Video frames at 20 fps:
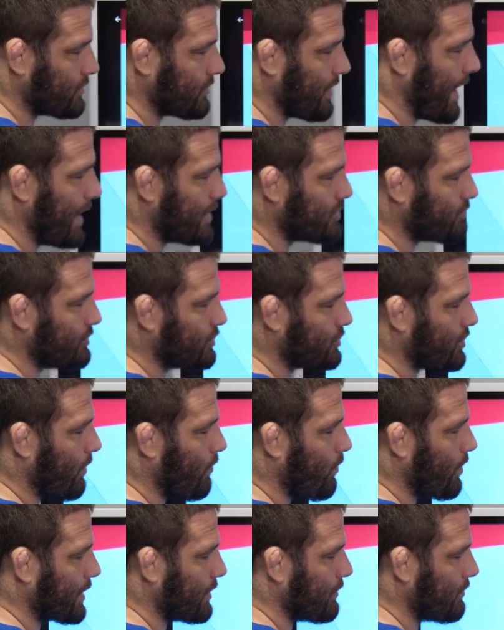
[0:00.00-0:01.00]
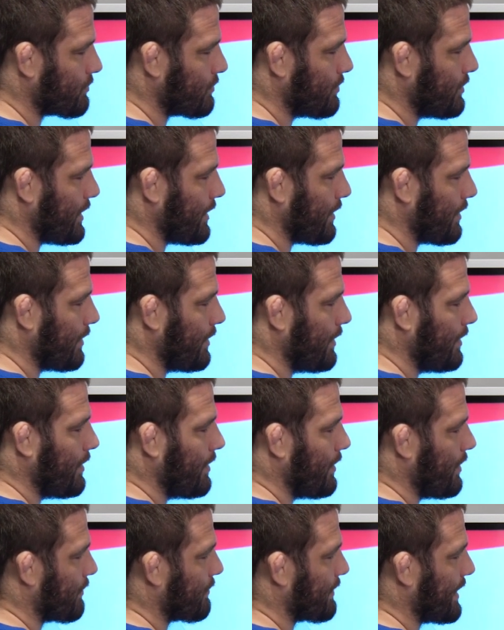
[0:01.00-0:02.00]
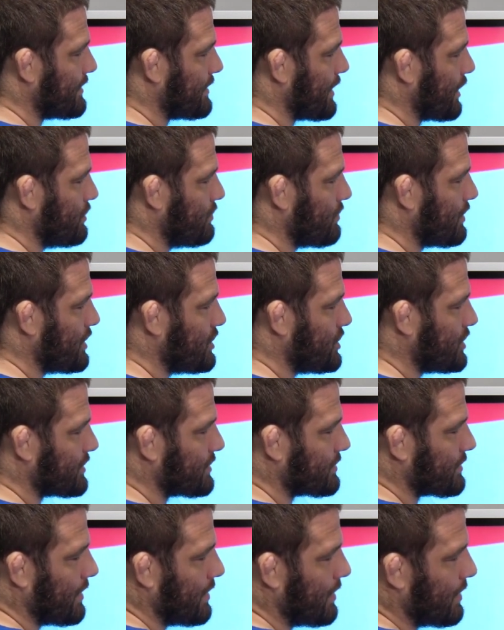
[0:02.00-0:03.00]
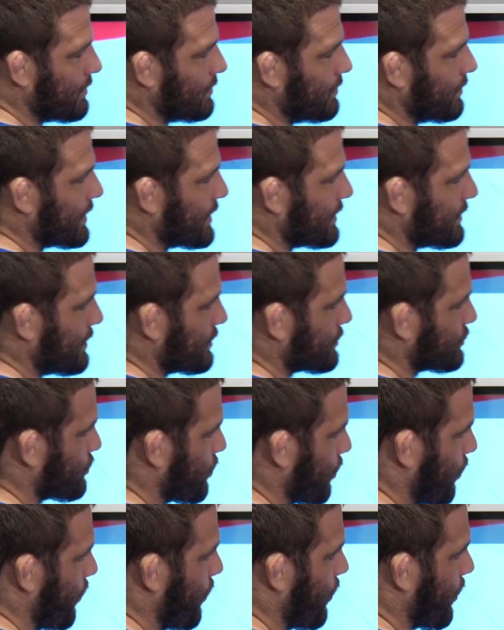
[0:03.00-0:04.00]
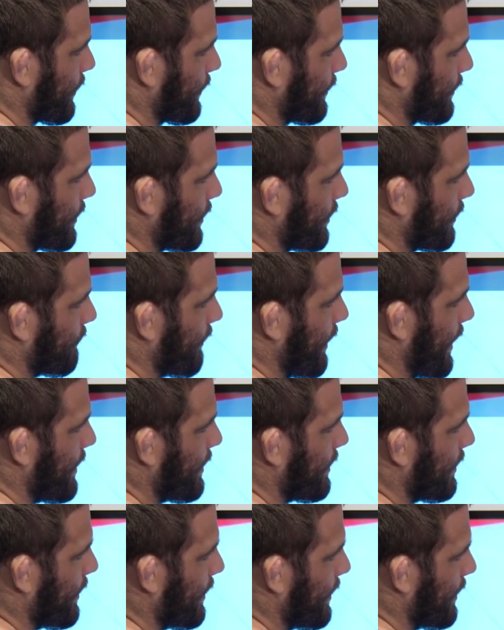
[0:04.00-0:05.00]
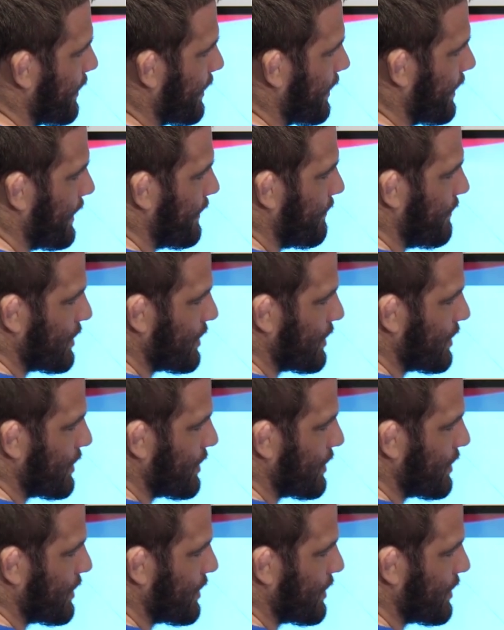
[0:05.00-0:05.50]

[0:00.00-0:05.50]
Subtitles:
So as we start working through here, right there, you can just look at this torque, right, in the